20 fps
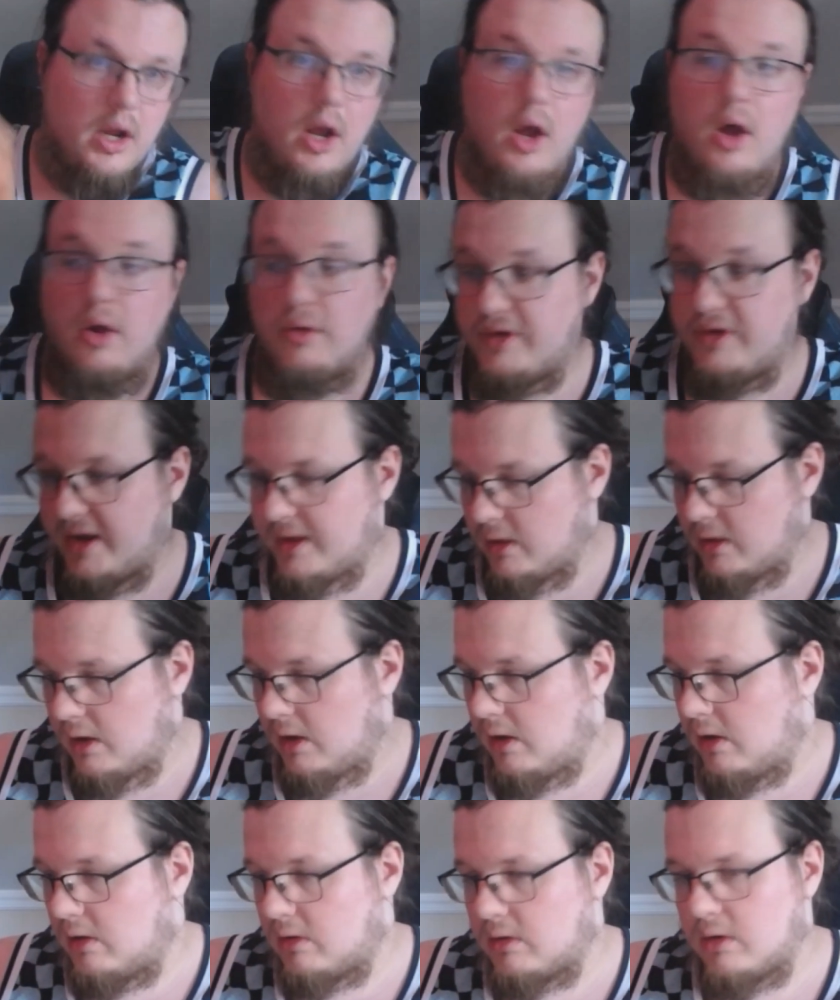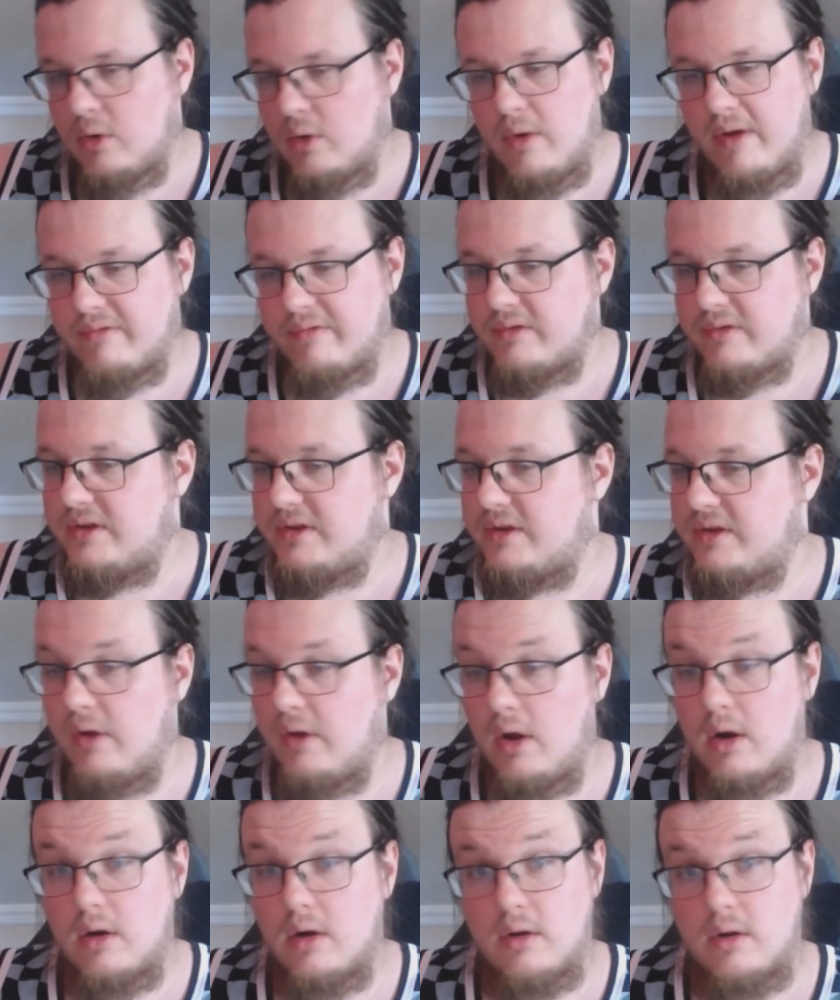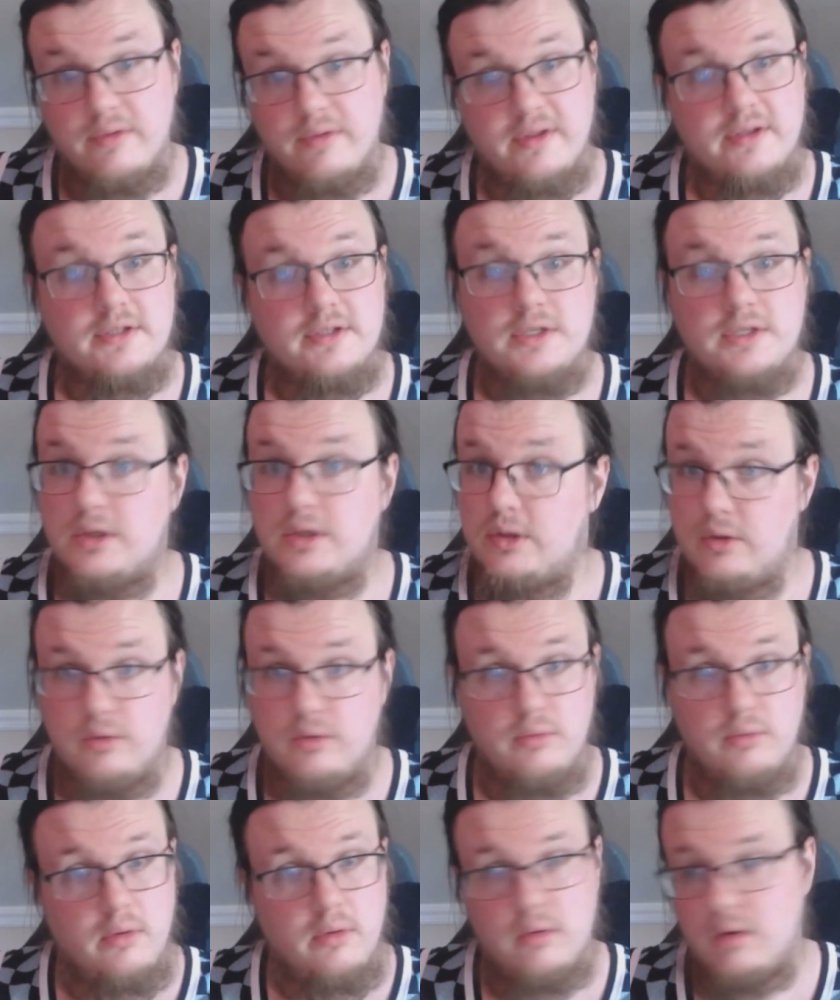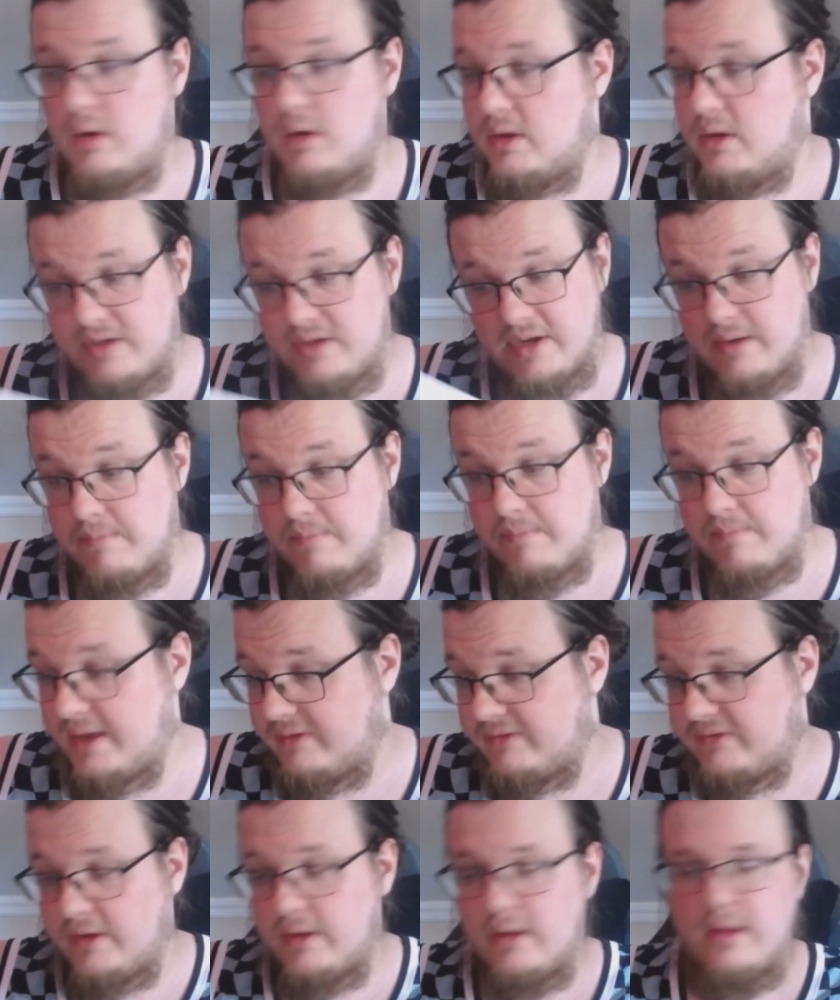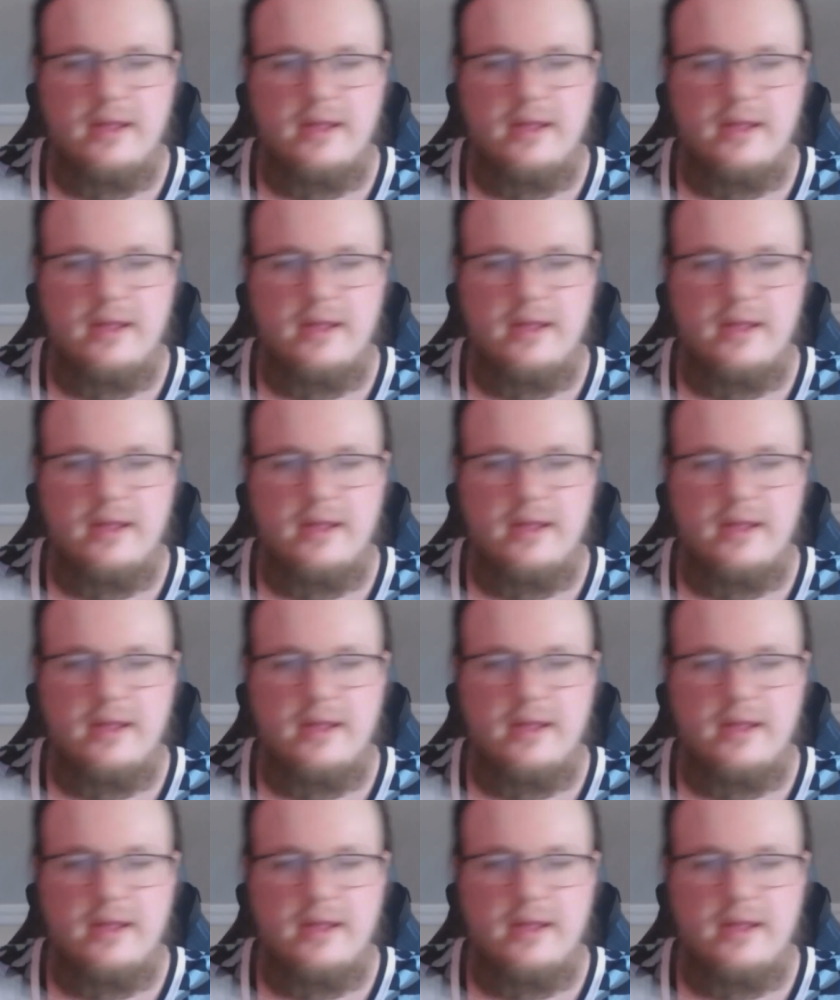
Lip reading: all day long. Whoever did the art on this, you did amazing.